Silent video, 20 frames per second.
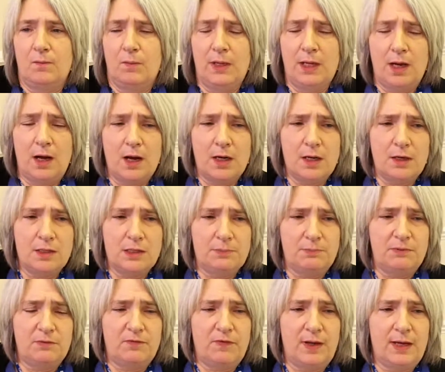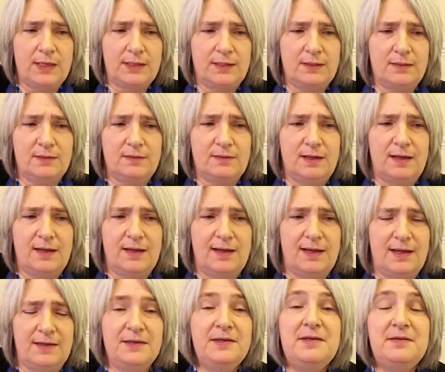We are going to provide
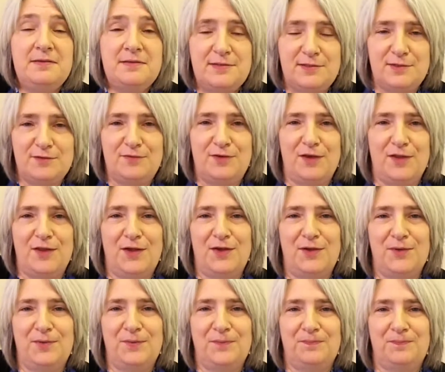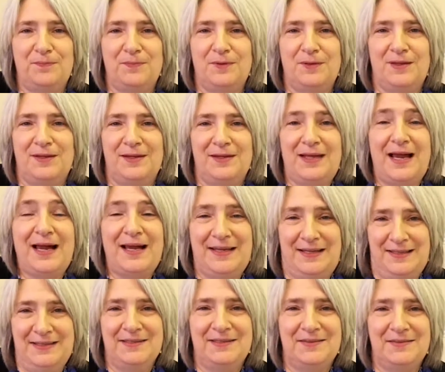an easy to follow
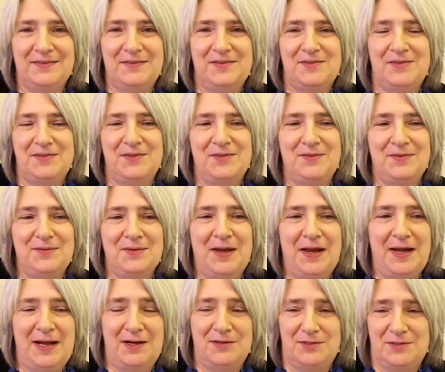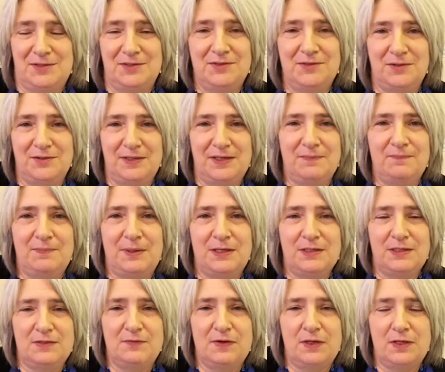guide to how to conduct the
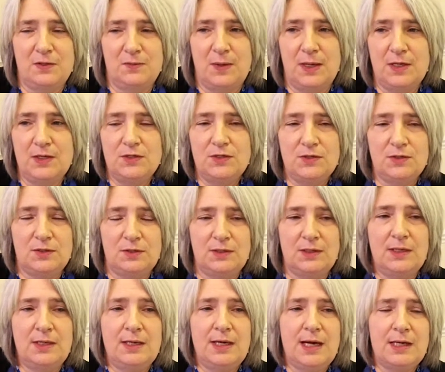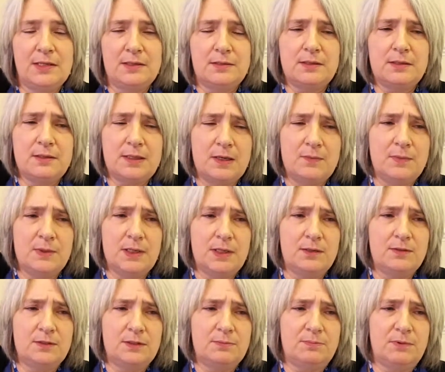impact evaluation, and as I say, we're
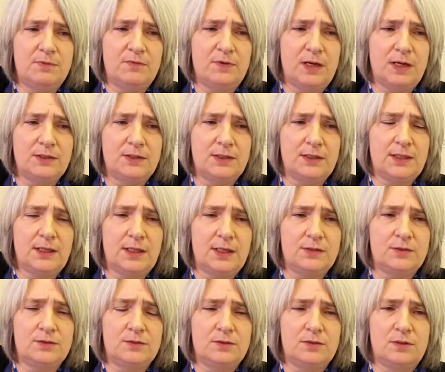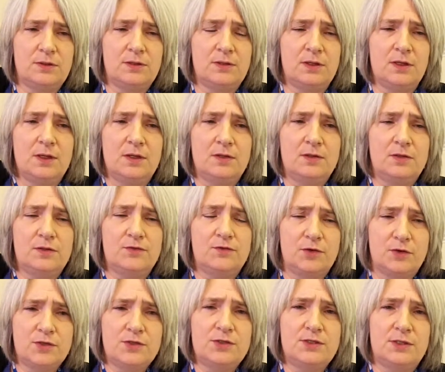going to provide a guide to the
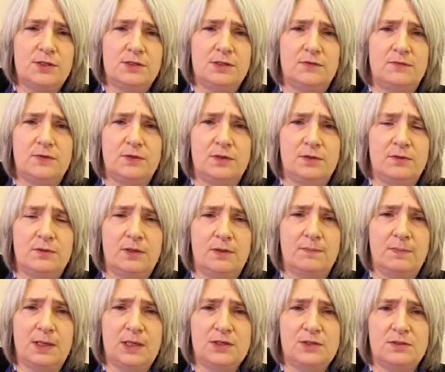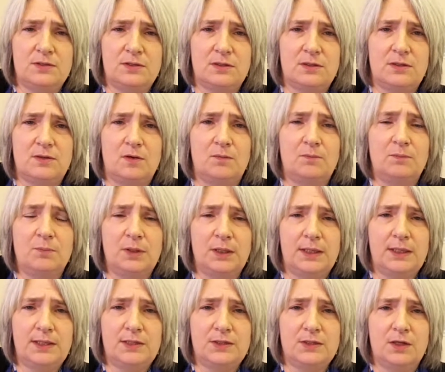structured interview that managers
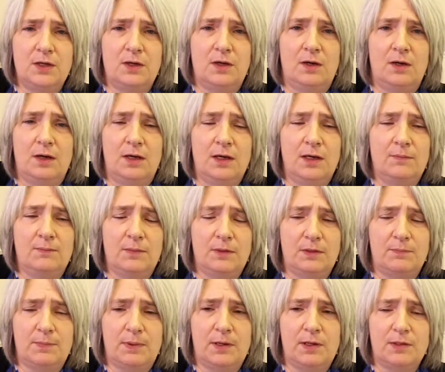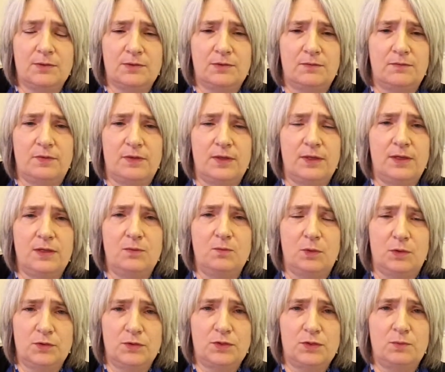complete as part of the
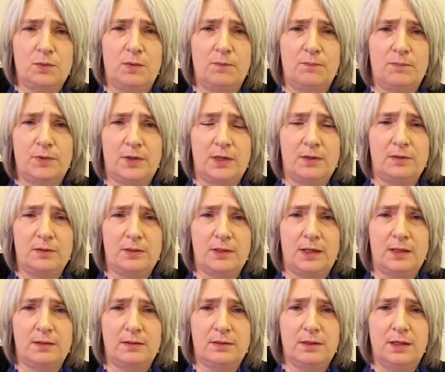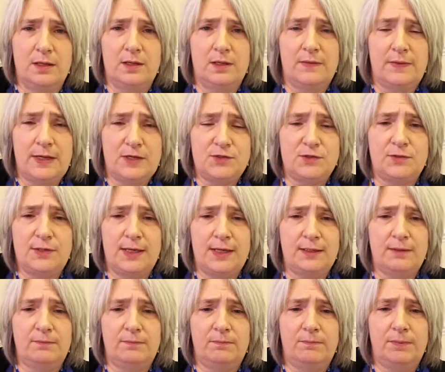one-to-one process, and that should
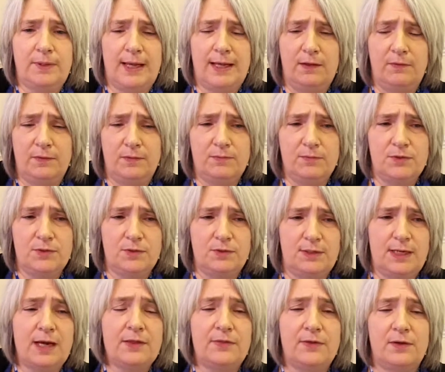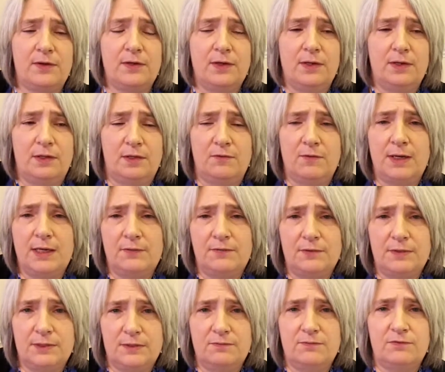help them to gather the
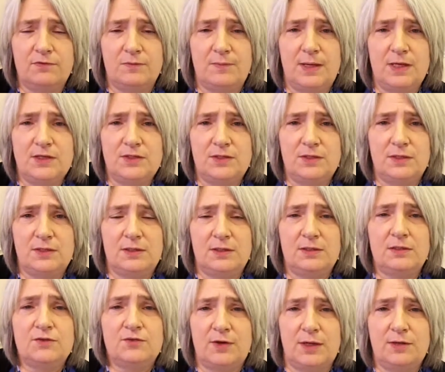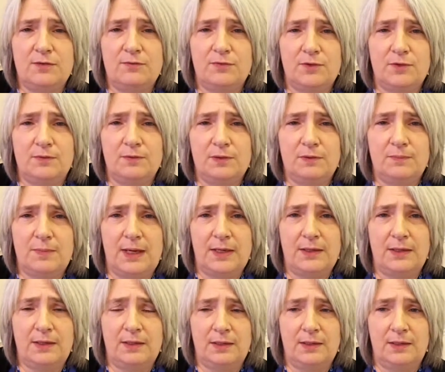relevant information in a straightforward
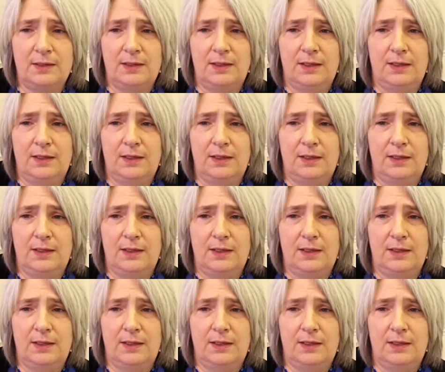manner.